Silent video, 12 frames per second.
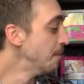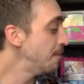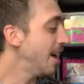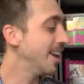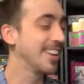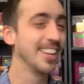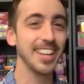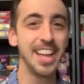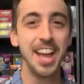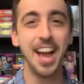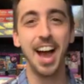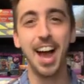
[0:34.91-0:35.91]
But
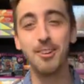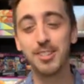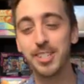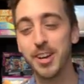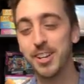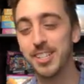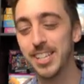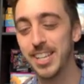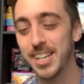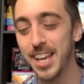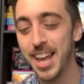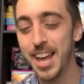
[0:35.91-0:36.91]
I was
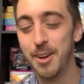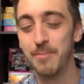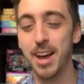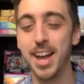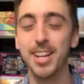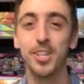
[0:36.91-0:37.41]
noticing my